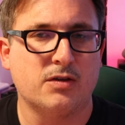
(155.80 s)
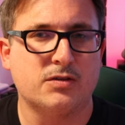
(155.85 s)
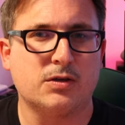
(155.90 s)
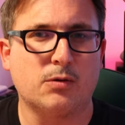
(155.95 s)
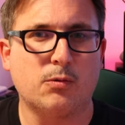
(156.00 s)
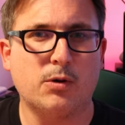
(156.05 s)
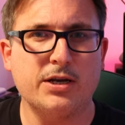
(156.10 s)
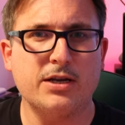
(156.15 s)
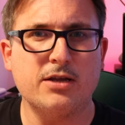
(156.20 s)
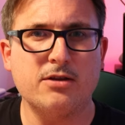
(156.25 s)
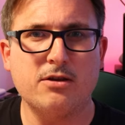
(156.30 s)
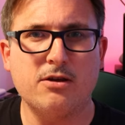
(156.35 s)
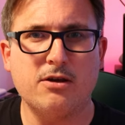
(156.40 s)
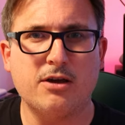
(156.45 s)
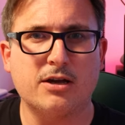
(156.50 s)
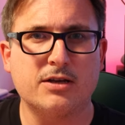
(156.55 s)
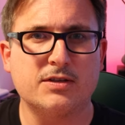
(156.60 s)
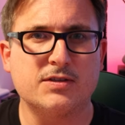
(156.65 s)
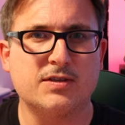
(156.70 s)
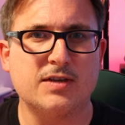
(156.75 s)
So why don't you
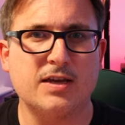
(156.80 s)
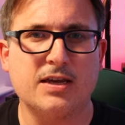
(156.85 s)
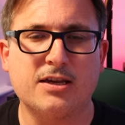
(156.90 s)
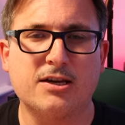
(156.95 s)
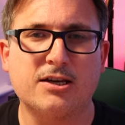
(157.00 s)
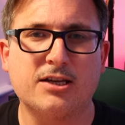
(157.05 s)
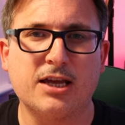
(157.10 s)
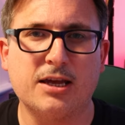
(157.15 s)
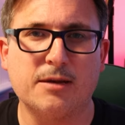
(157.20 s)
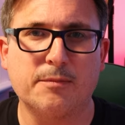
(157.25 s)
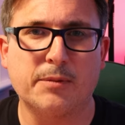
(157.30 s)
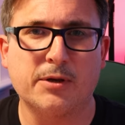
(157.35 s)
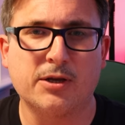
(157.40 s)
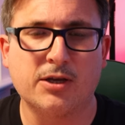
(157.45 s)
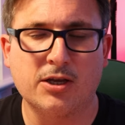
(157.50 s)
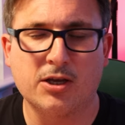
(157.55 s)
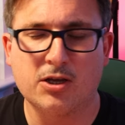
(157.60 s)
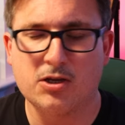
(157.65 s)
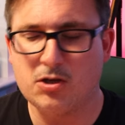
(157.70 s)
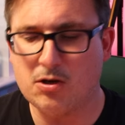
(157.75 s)
go and see Kip
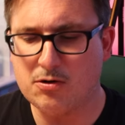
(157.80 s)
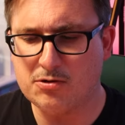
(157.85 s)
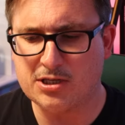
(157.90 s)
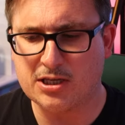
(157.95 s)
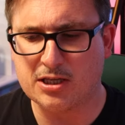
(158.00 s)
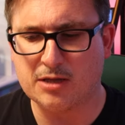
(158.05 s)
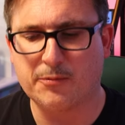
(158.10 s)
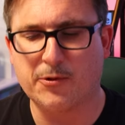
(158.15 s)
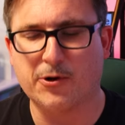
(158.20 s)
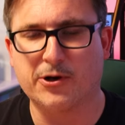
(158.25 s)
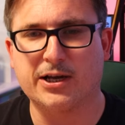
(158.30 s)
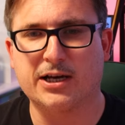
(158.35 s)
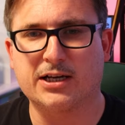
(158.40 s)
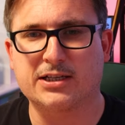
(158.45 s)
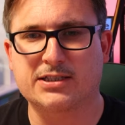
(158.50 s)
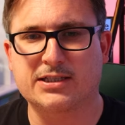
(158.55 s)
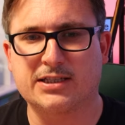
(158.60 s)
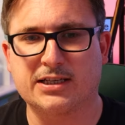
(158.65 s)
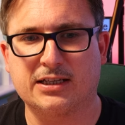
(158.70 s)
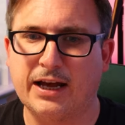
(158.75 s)
using the
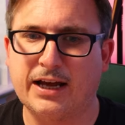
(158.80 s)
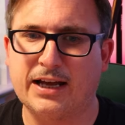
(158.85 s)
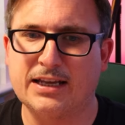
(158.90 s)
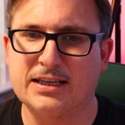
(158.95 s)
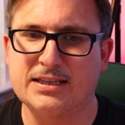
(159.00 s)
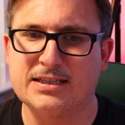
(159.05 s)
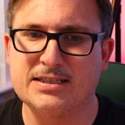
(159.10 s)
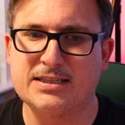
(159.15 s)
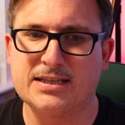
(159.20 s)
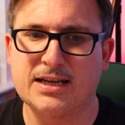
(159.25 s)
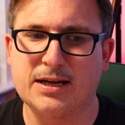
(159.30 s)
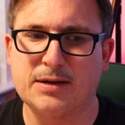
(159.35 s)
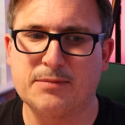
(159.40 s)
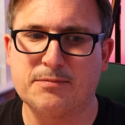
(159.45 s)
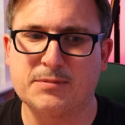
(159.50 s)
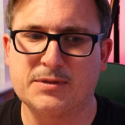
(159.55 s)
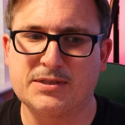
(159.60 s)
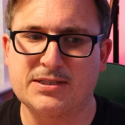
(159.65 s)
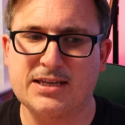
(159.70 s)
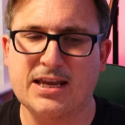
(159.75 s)
product
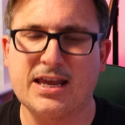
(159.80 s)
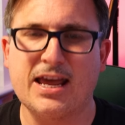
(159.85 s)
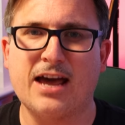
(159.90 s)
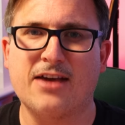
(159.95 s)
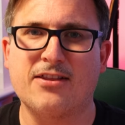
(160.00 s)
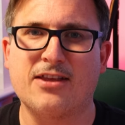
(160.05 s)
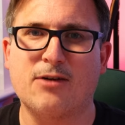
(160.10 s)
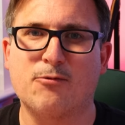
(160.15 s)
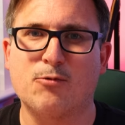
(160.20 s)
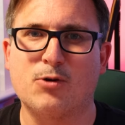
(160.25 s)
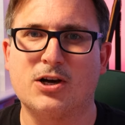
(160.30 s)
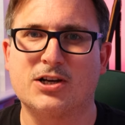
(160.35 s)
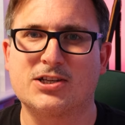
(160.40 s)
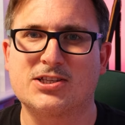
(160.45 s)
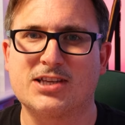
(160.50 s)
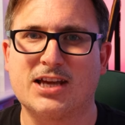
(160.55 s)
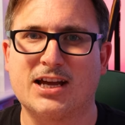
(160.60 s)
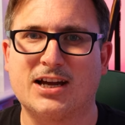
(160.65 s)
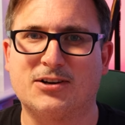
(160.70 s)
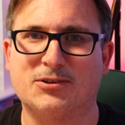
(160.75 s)
and see how that
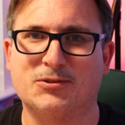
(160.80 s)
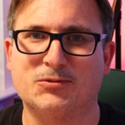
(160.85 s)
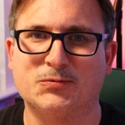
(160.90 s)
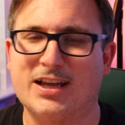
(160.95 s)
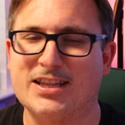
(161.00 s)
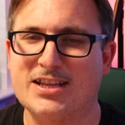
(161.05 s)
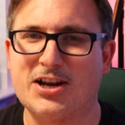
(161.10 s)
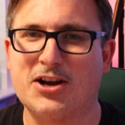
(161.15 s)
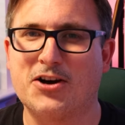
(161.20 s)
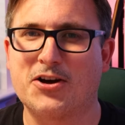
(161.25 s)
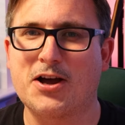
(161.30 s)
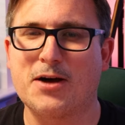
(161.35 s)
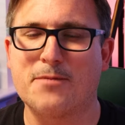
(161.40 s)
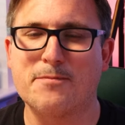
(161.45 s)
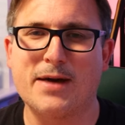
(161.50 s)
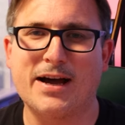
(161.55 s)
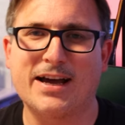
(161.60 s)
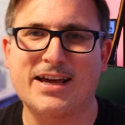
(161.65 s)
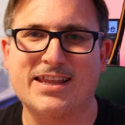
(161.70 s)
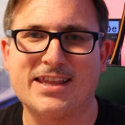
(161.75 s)
works out, and then I'll
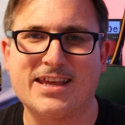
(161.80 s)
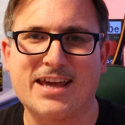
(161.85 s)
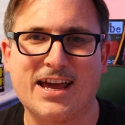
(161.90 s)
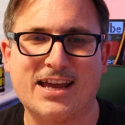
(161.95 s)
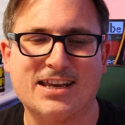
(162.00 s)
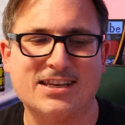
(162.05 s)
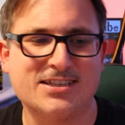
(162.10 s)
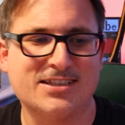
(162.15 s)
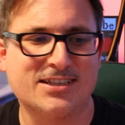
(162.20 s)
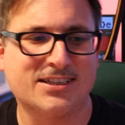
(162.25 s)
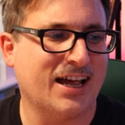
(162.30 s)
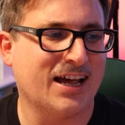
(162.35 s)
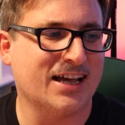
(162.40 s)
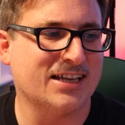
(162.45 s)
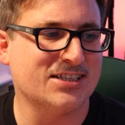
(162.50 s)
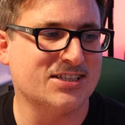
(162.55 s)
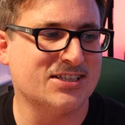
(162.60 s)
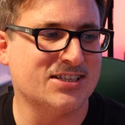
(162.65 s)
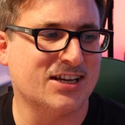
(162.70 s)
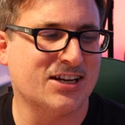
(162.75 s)
come back at the end
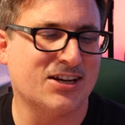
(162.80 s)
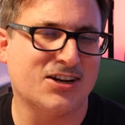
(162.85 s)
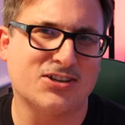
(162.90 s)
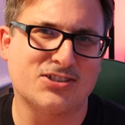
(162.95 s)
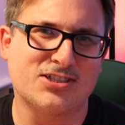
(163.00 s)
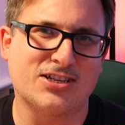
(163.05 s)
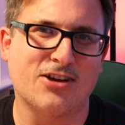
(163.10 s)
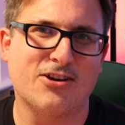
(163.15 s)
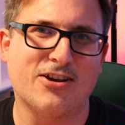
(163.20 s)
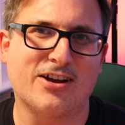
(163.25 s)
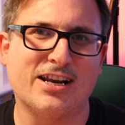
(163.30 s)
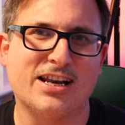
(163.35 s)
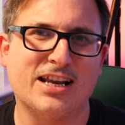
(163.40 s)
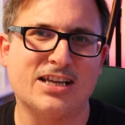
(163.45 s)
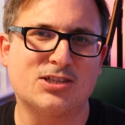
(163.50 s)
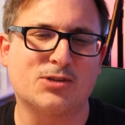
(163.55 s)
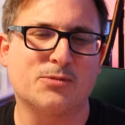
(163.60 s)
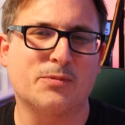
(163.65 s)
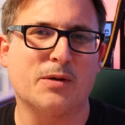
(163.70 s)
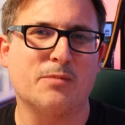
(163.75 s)
and I'll tell you a
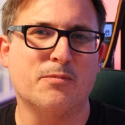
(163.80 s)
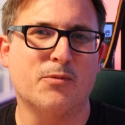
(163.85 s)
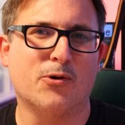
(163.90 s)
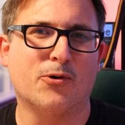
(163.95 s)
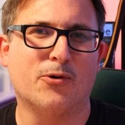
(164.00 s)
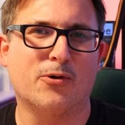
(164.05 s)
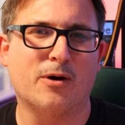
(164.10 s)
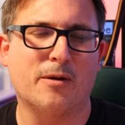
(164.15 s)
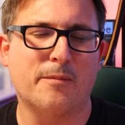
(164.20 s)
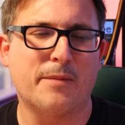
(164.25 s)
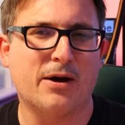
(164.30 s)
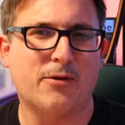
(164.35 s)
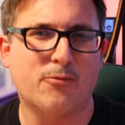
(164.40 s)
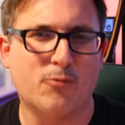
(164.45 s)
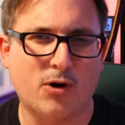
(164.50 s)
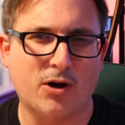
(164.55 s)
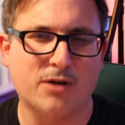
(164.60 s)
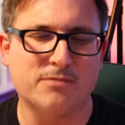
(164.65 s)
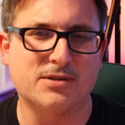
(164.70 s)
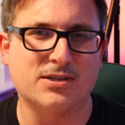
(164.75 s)
little bit more
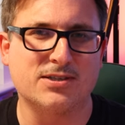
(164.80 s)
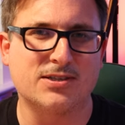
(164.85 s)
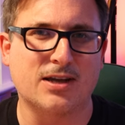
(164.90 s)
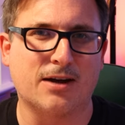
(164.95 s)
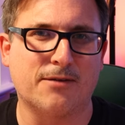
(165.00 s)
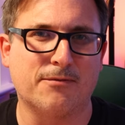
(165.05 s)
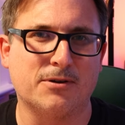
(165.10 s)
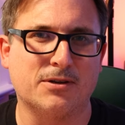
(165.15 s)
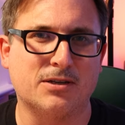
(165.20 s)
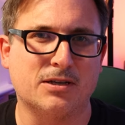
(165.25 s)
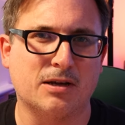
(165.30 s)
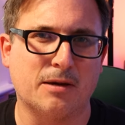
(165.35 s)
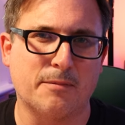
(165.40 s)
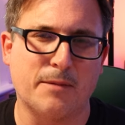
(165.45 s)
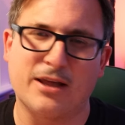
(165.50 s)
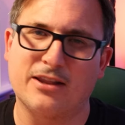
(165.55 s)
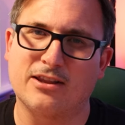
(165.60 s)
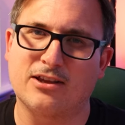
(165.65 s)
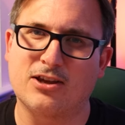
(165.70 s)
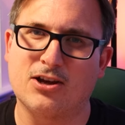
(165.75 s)
about what I've discovered
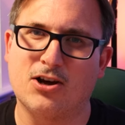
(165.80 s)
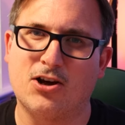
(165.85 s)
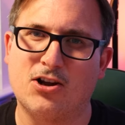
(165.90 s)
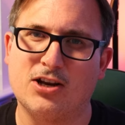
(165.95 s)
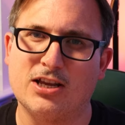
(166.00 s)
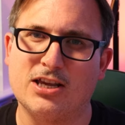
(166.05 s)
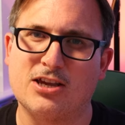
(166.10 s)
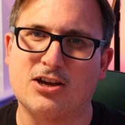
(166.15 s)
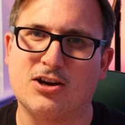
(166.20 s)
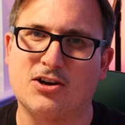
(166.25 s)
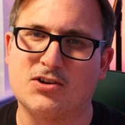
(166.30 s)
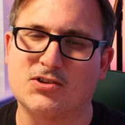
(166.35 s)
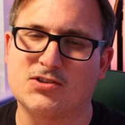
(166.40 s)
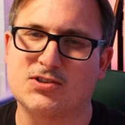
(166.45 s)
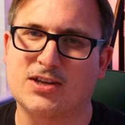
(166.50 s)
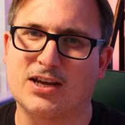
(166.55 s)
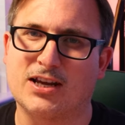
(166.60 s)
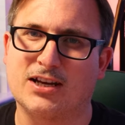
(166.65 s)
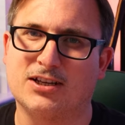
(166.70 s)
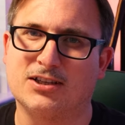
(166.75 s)
about the Carly car
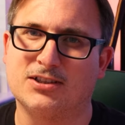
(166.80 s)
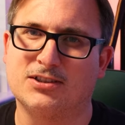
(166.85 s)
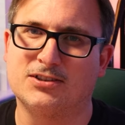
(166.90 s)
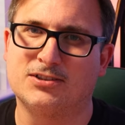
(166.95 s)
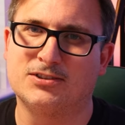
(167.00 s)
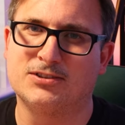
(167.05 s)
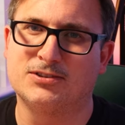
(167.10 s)
scanner.